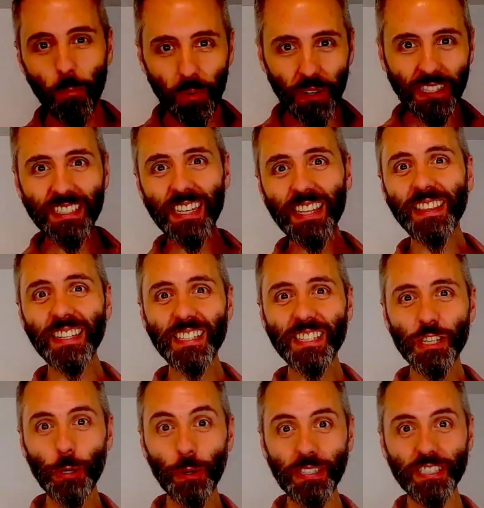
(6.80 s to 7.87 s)
sent this to
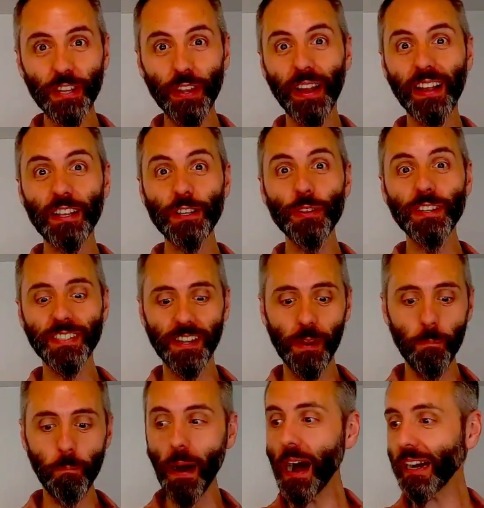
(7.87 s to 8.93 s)
us so that I could do this
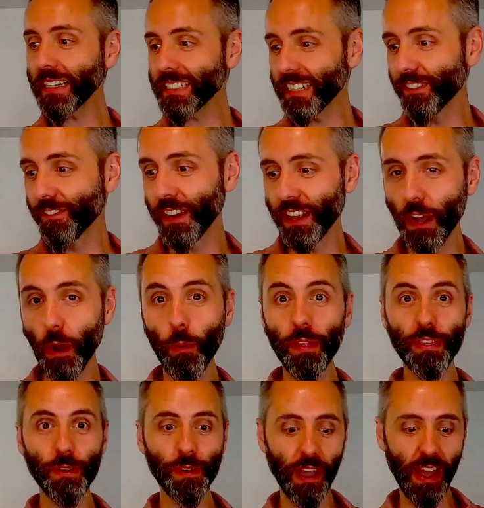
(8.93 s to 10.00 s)
unboxing video with you
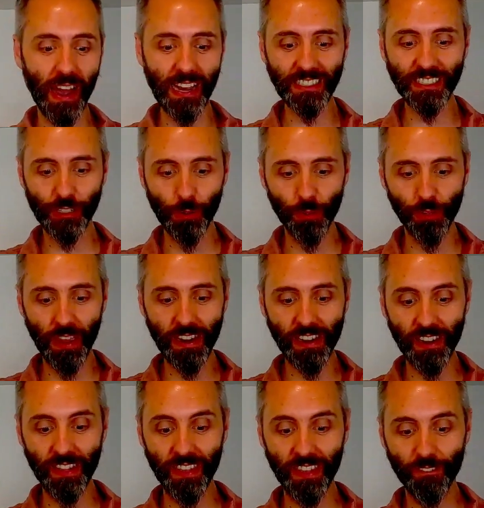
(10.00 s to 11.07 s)
guys. So thank you to
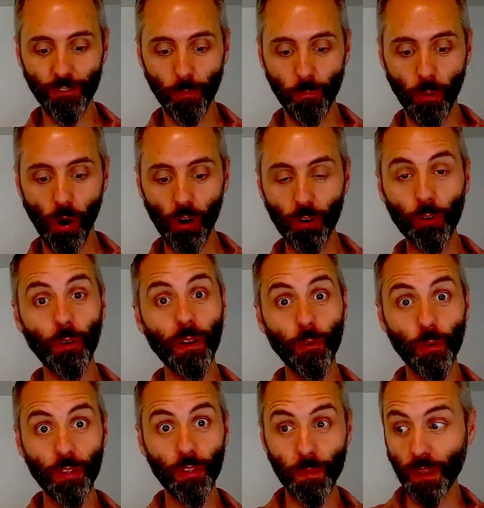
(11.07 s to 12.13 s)
them for partnering with
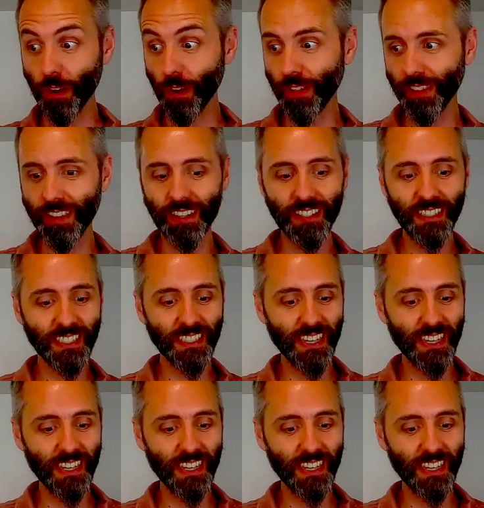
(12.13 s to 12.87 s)
me on this.